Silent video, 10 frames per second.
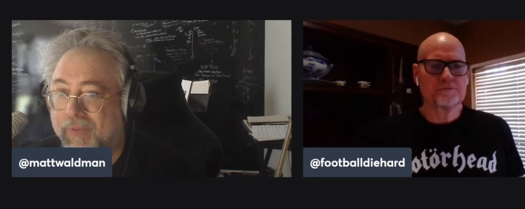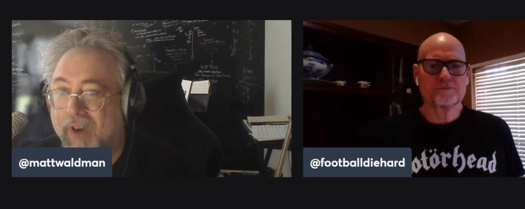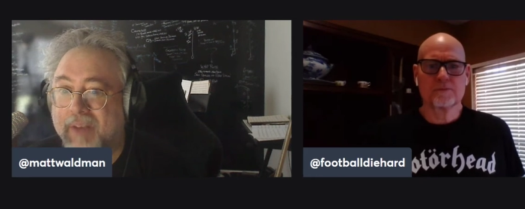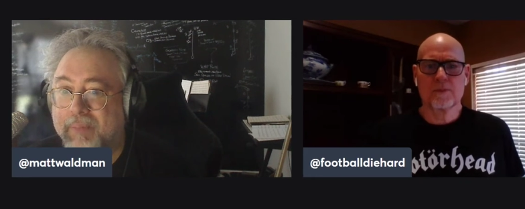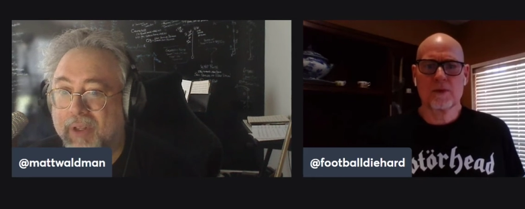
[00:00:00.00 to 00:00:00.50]

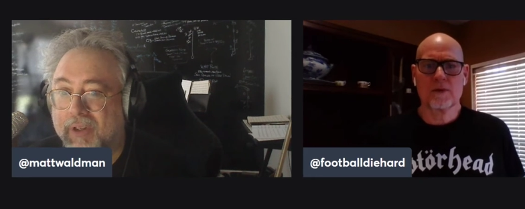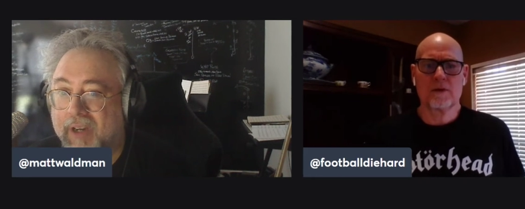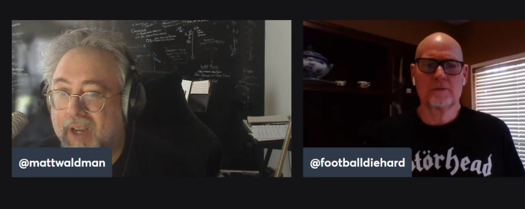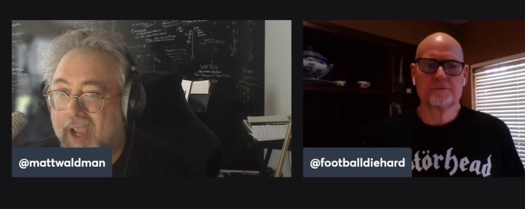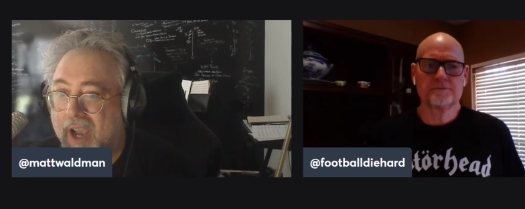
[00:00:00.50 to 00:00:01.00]
Speaker 1: Von Miller.
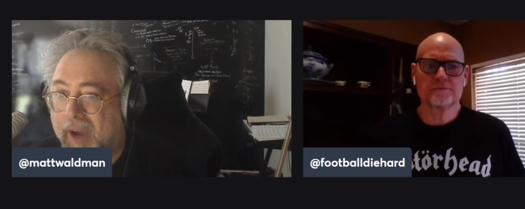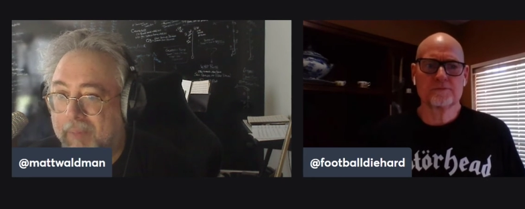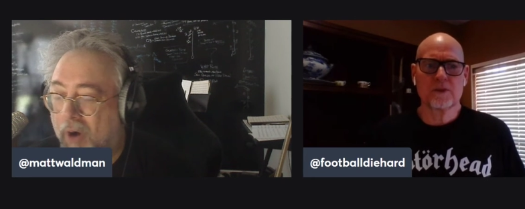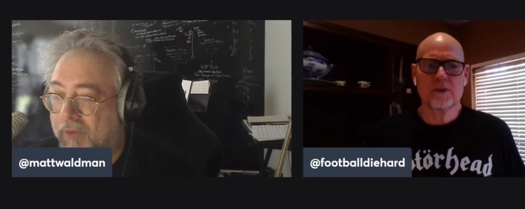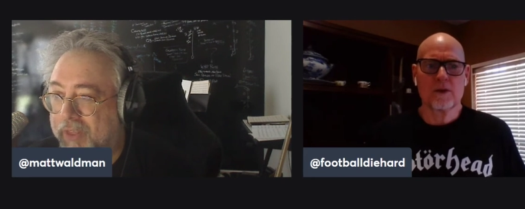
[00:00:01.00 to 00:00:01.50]
Um,
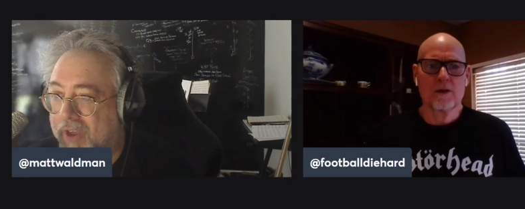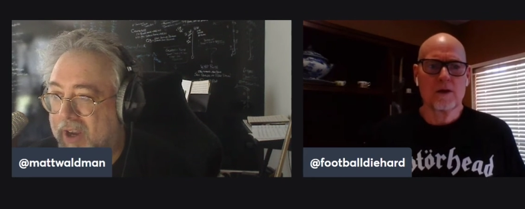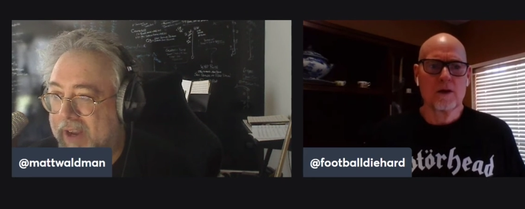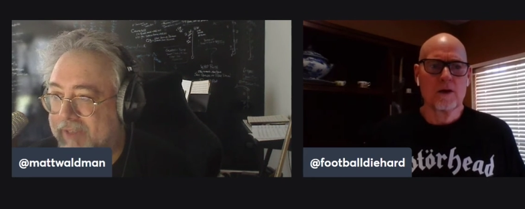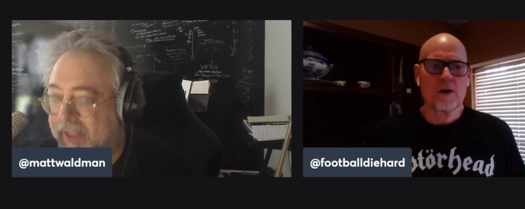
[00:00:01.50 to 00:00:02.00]
overthought
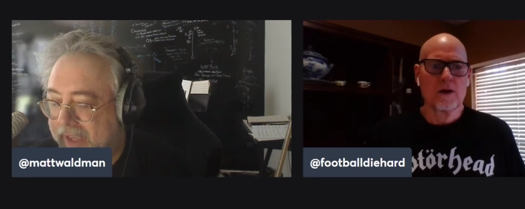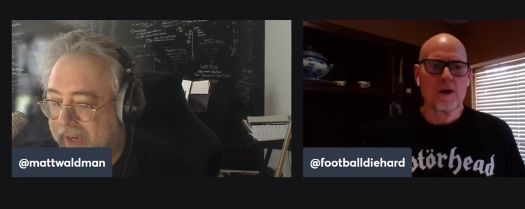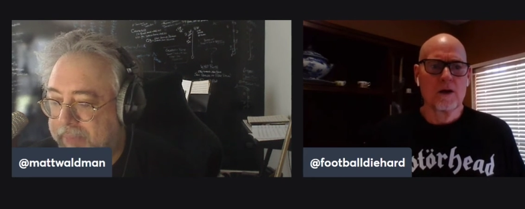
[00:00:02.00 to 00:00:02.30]
everything.